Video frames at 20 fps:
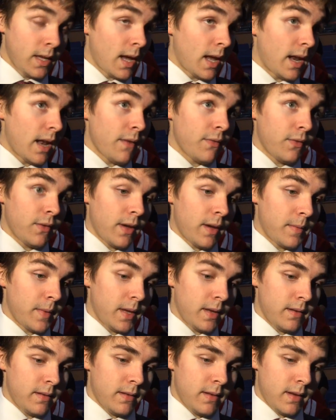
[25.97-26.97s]
Yeah, definitely. I
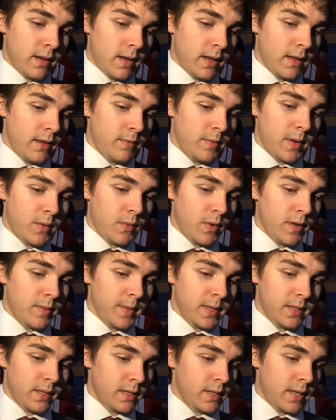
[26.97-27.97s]
mean, they've been with
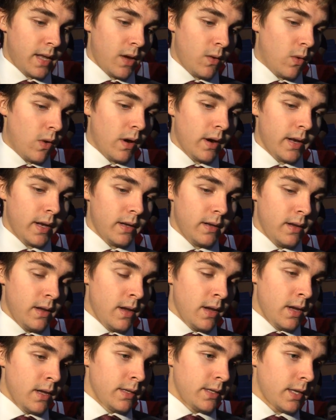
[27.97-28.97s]
me since day one
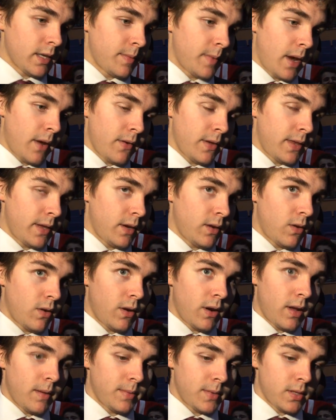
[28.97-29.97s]
and took me everything
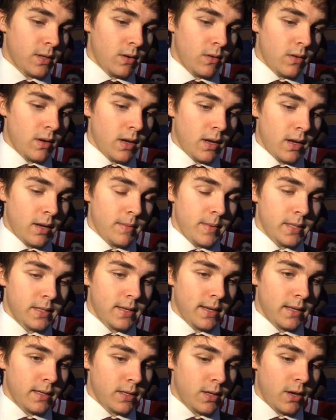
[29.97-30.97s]
growing up, so
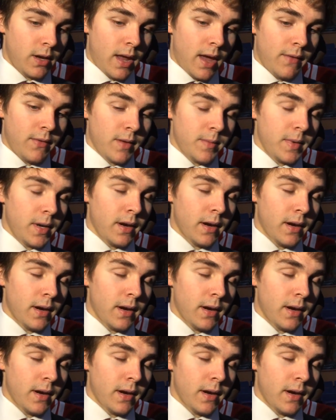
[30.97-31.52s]
it's good to have them